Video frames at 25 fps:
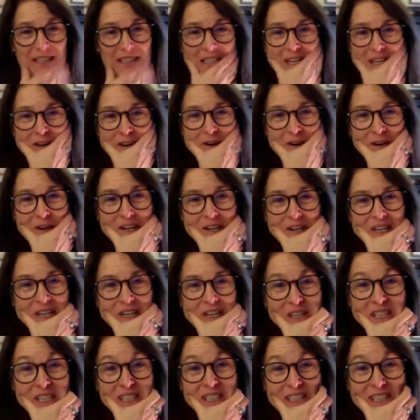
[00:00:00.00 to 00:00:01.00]
But, I
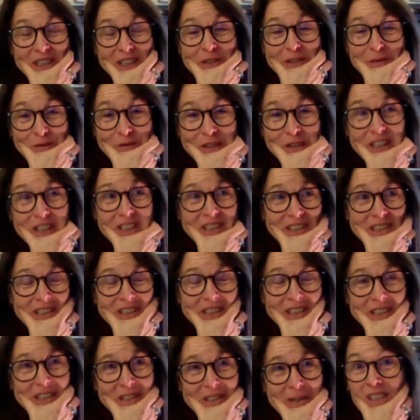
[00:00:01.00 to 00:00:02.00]
mean, it does
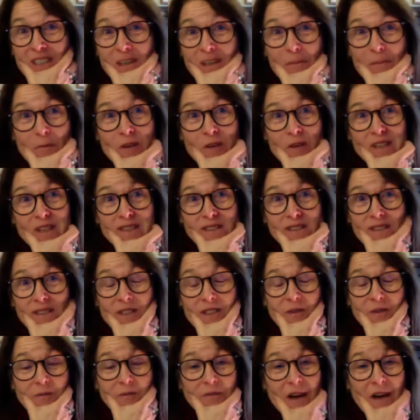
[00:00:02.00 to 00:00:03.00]
feel, and in some
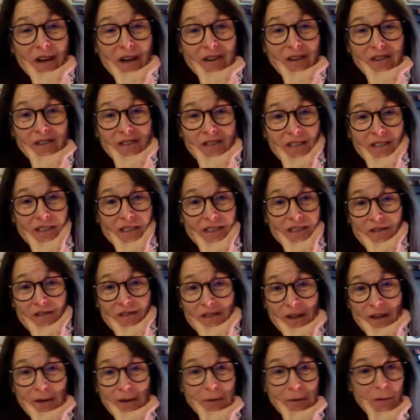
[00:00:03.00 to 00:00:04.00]
ways, writers
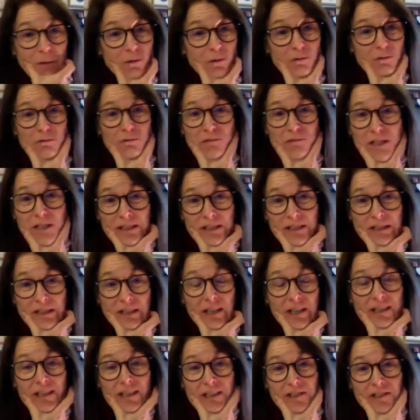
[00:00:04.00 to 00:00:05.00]
in development, we're
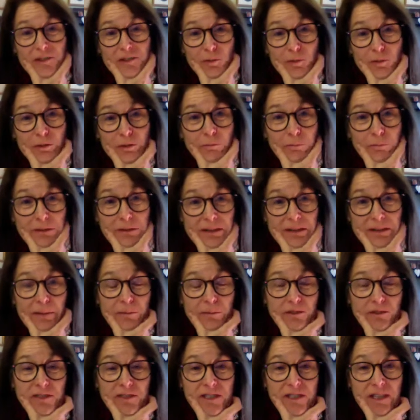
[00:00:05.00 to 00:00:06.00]
really lucky because
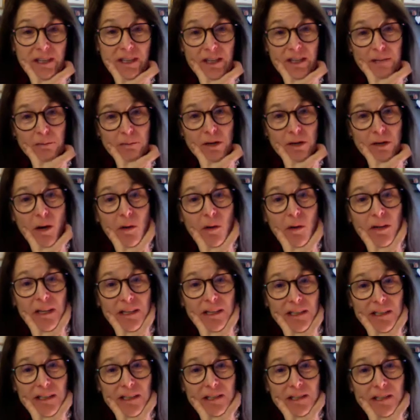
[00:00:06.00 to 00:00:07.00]
we've been able to keep
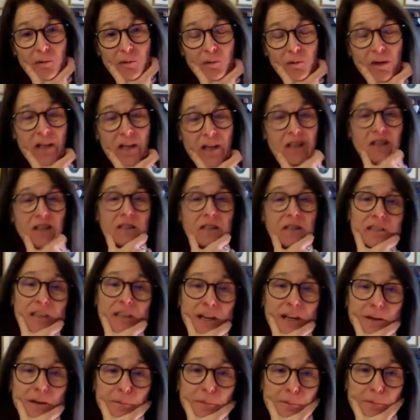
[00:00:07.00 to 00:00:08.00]
going in a way
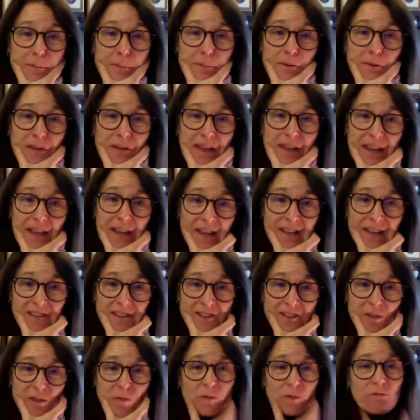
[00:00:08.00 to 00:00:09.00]
that a lot of people
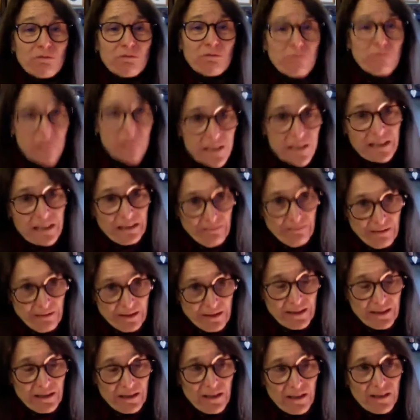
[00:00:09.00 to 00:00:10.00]
can't. So we're
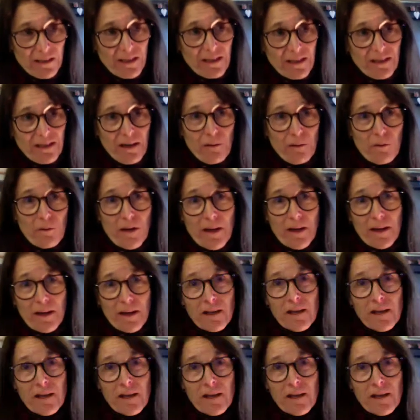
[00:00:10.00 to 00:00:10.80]
really, really lucky that